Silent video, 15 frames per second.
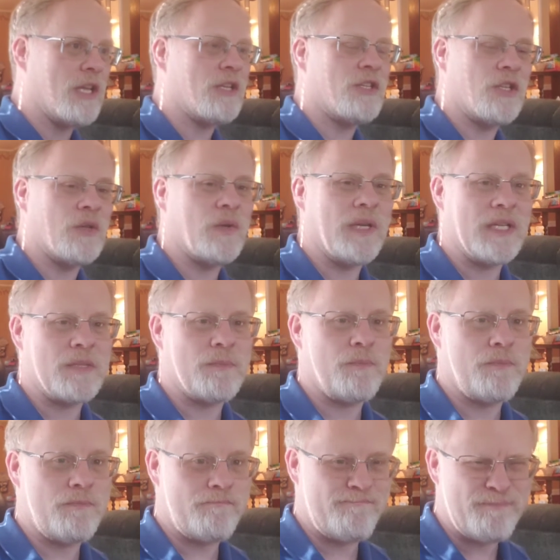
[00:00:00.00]
into its
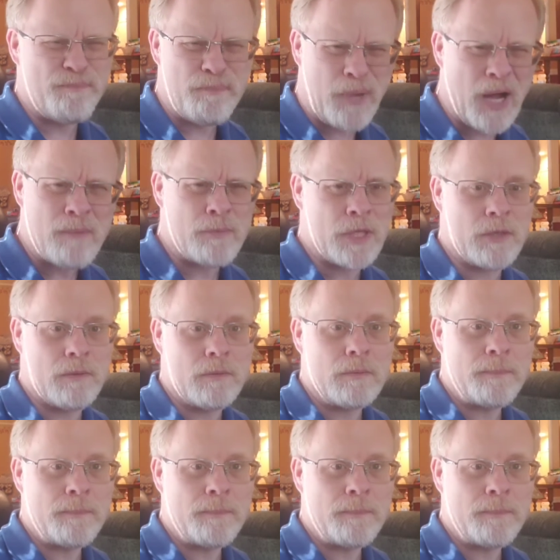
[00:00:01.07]
bot mode.